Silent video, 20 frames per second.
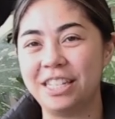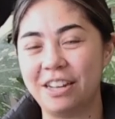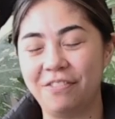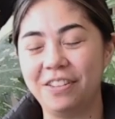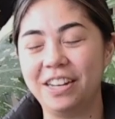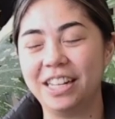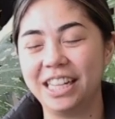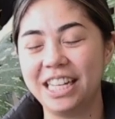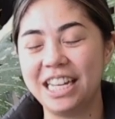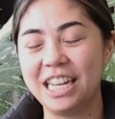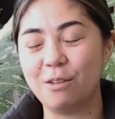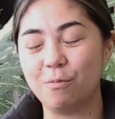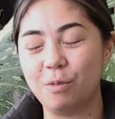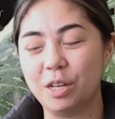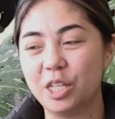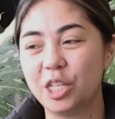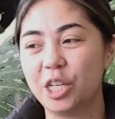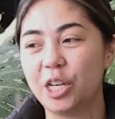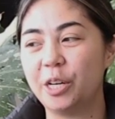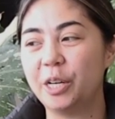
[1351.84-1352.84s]
definitely in
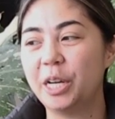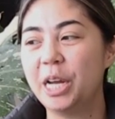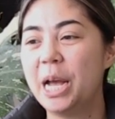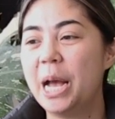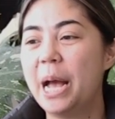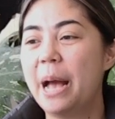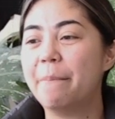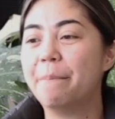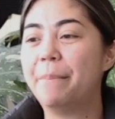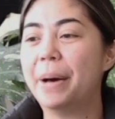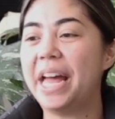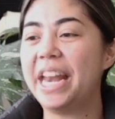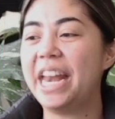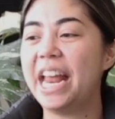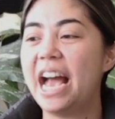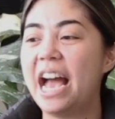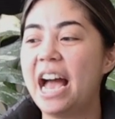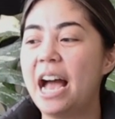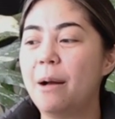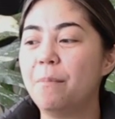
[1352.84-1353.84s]
winter.
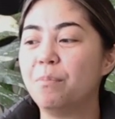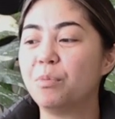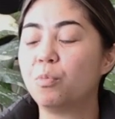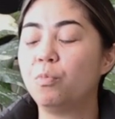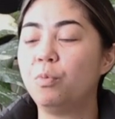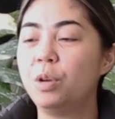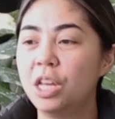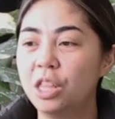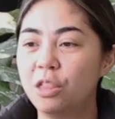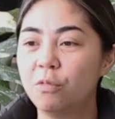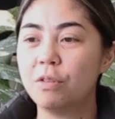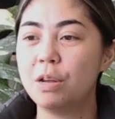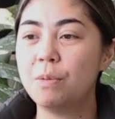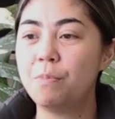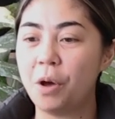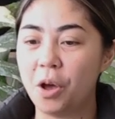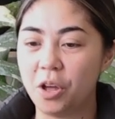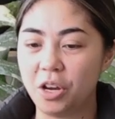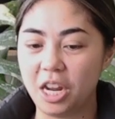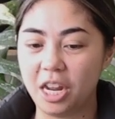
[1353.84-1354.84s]
But with
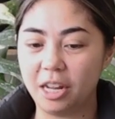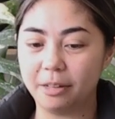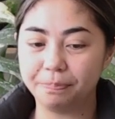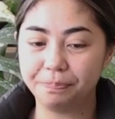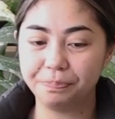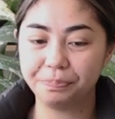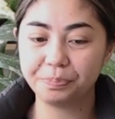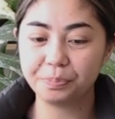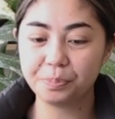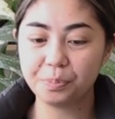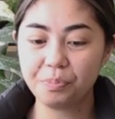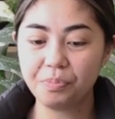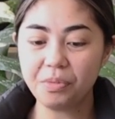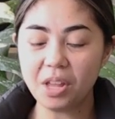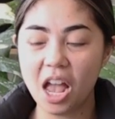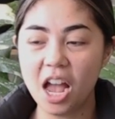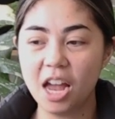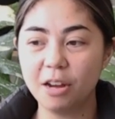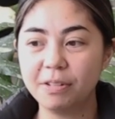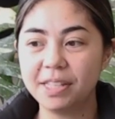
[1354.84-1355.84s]
repotting,
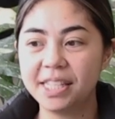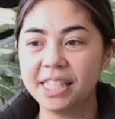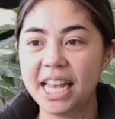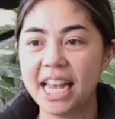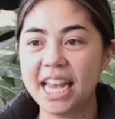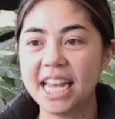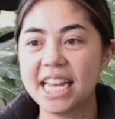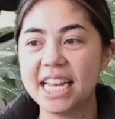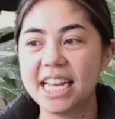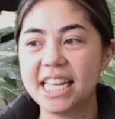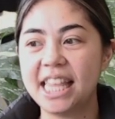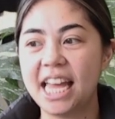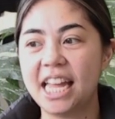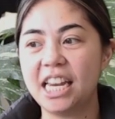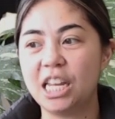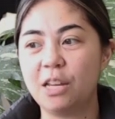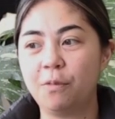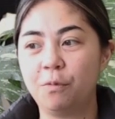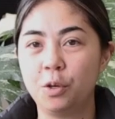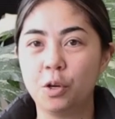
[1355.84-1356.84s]
I would say
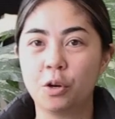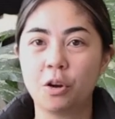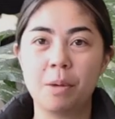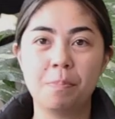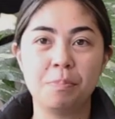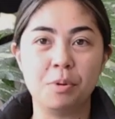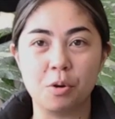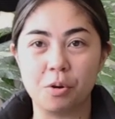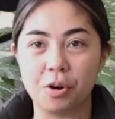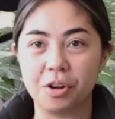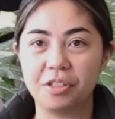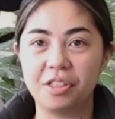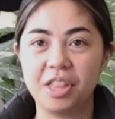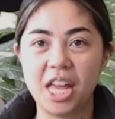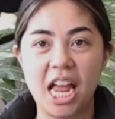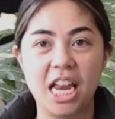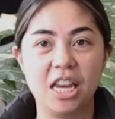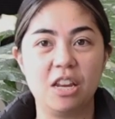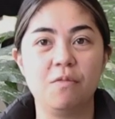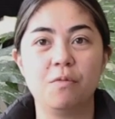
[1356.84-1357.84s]
that if you're up north
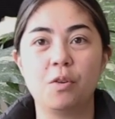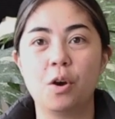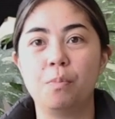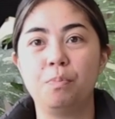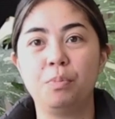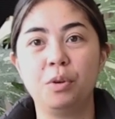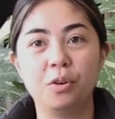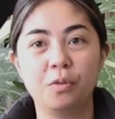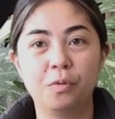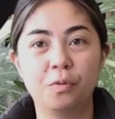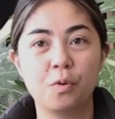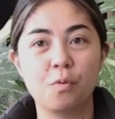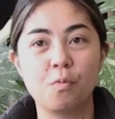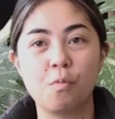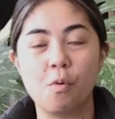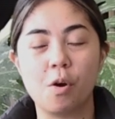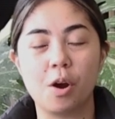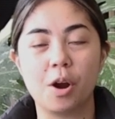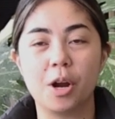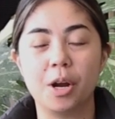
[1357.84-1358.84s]
and you've got beautiful
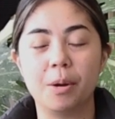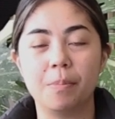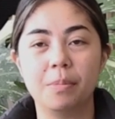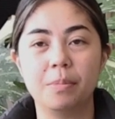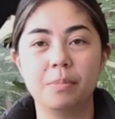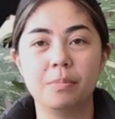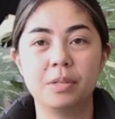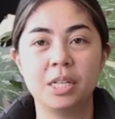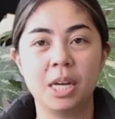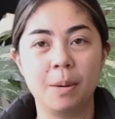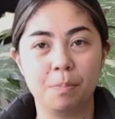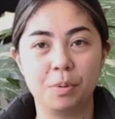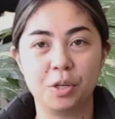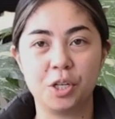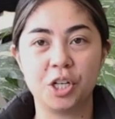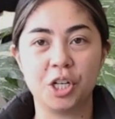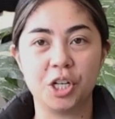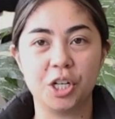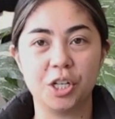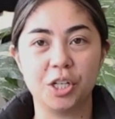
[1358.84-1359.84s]
warm
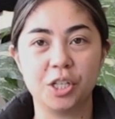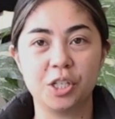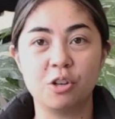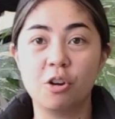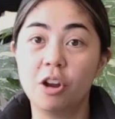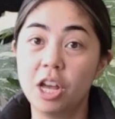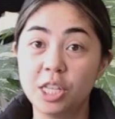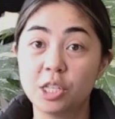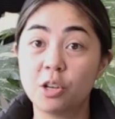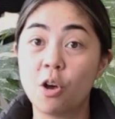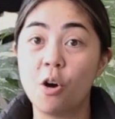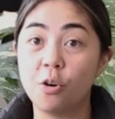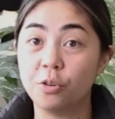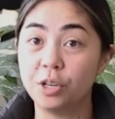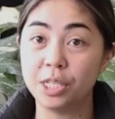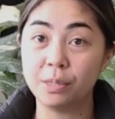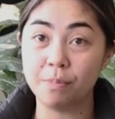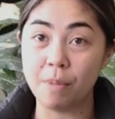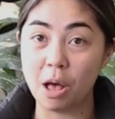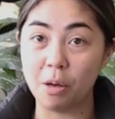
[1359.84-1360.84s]
temperatures, not as
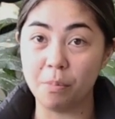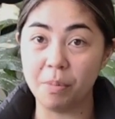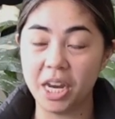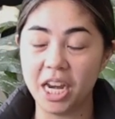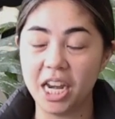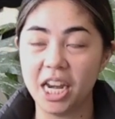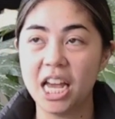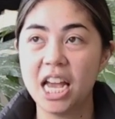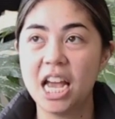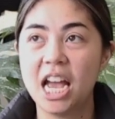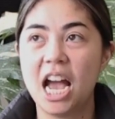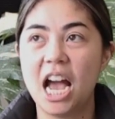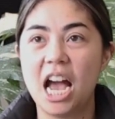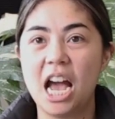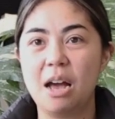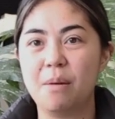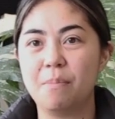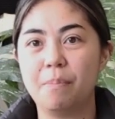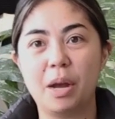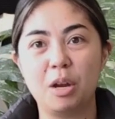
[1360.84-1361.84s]
cold as Melbourne,
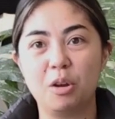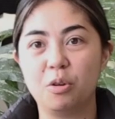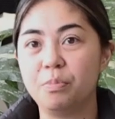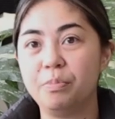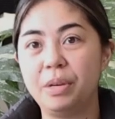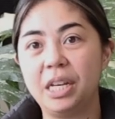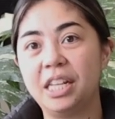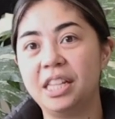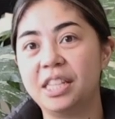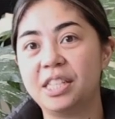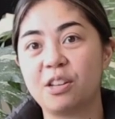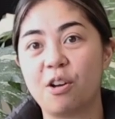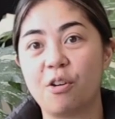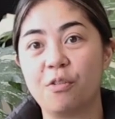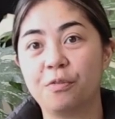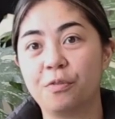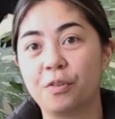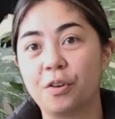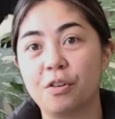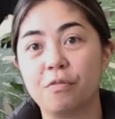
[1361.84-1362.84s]
by all means go
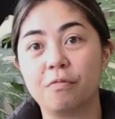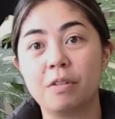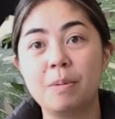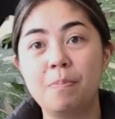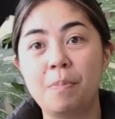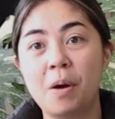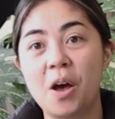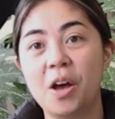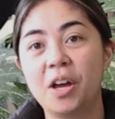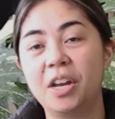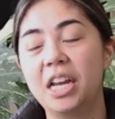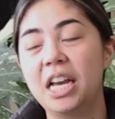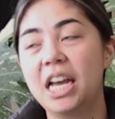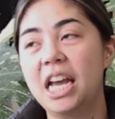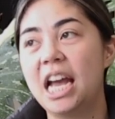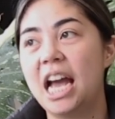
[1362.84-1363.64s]
for a repot.